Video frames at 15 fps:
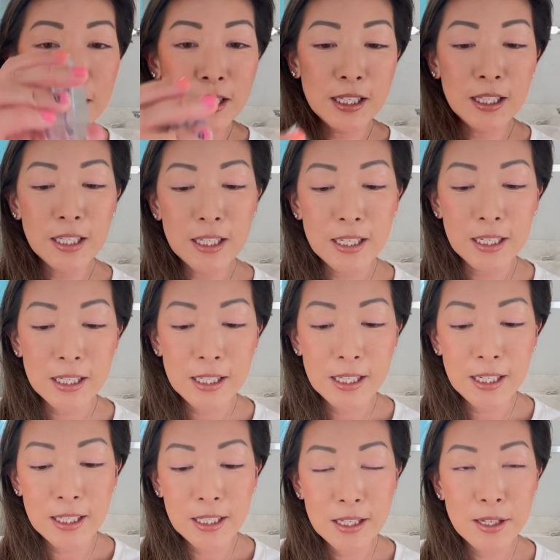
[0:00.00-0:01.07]
and the
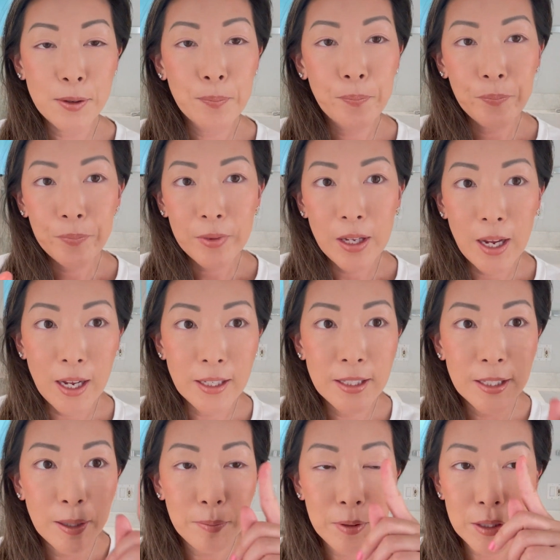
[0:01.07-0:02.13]
16s. I
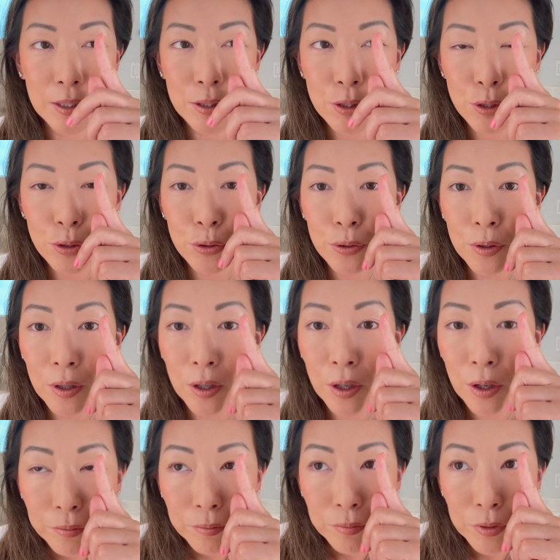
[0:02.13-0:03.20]
think I'm gonna do
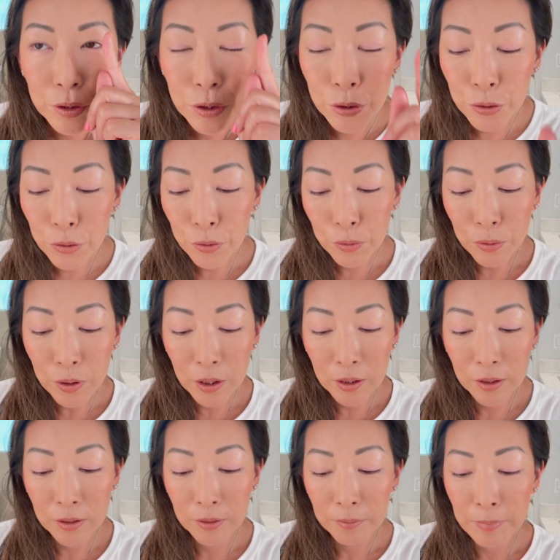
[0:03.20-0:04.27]

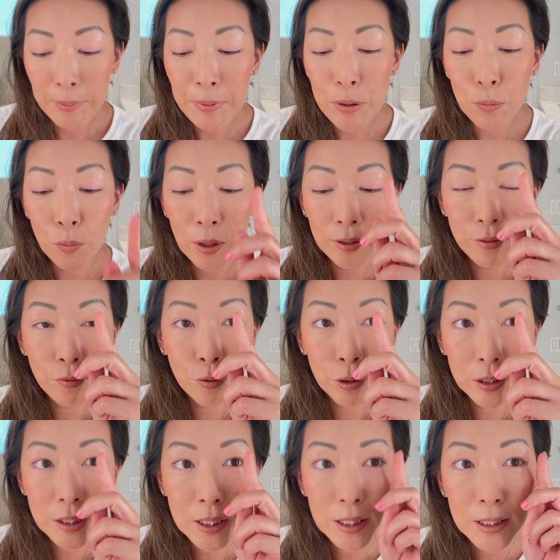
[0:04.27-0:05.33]
maybe one
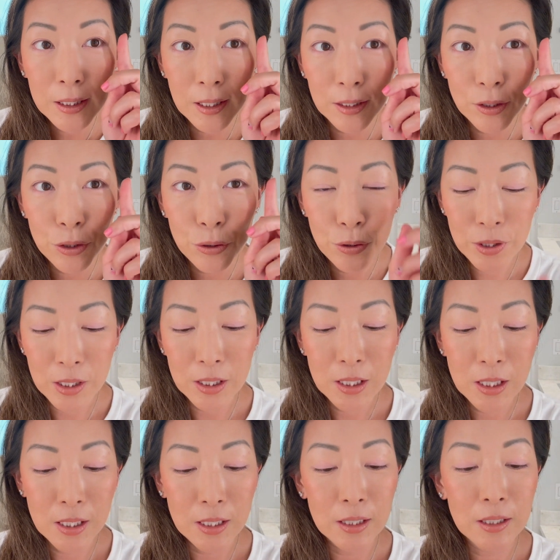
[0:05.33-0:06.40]
14 and two
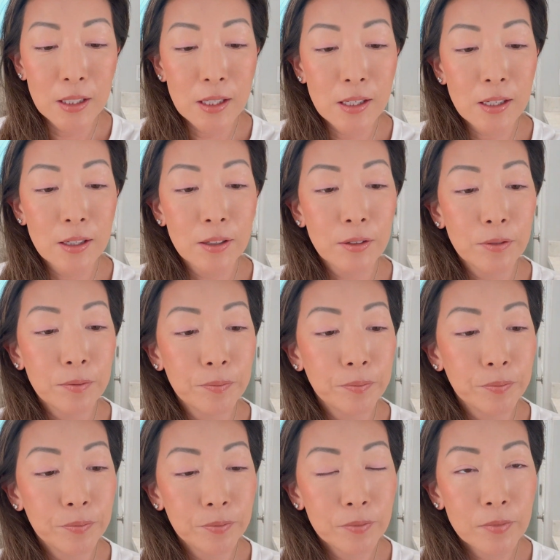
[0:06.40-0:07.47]
16s.
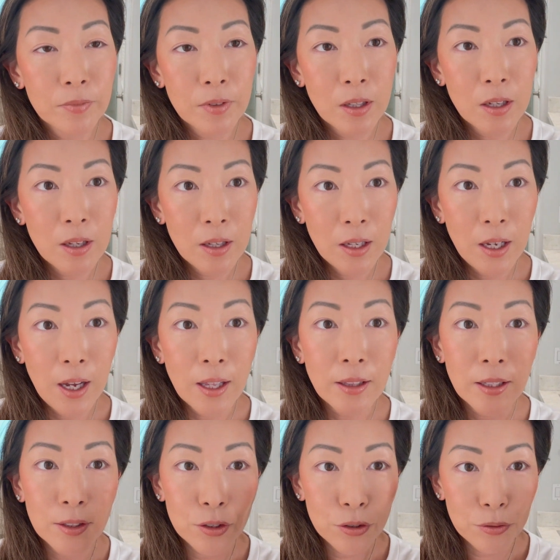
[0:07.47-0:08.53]
And
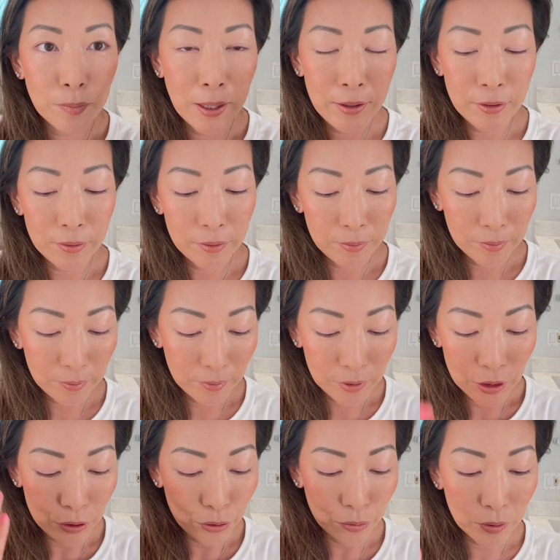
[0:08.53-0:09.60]
then do my
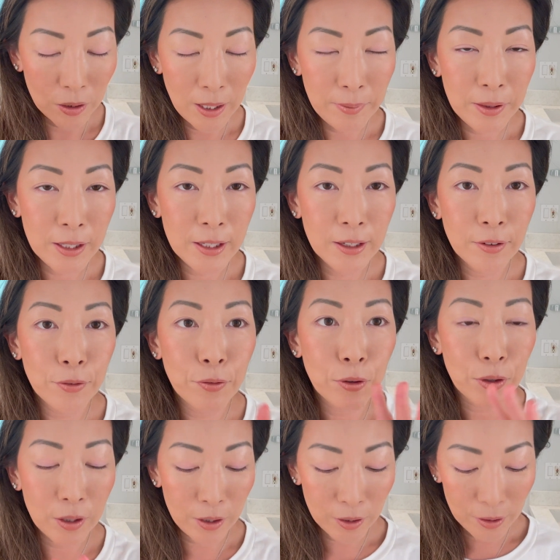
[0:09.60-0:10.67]
usual. I think
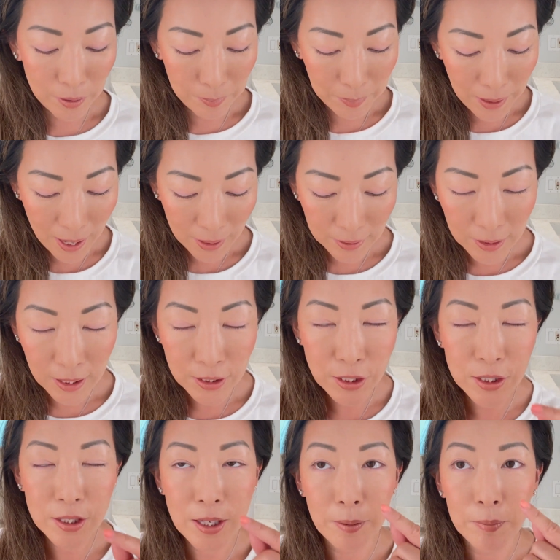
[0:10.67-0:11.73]
for the black
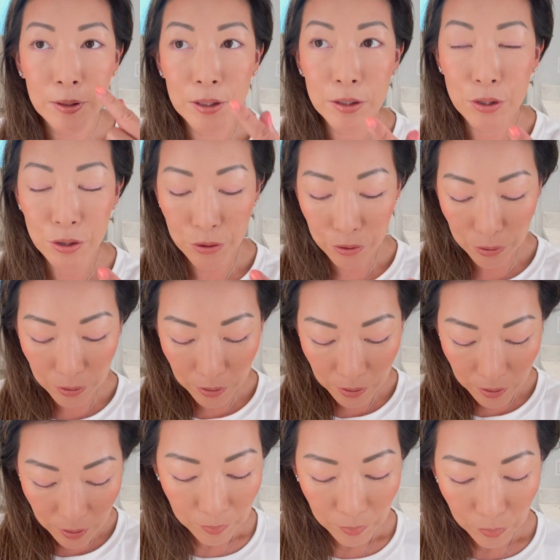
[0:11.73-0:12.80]
lashes, I'm gonna do
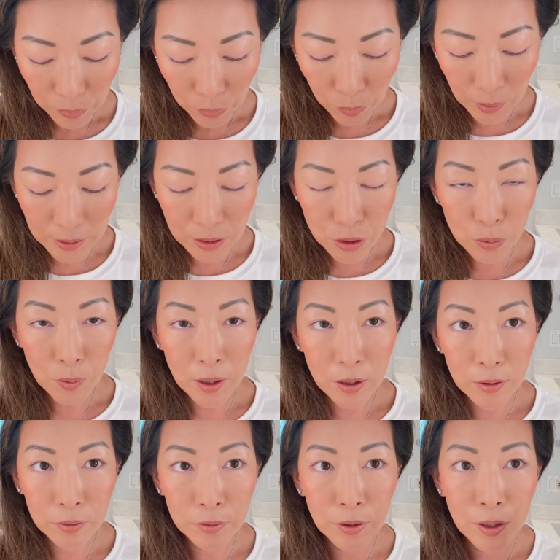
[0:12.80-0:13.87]
112,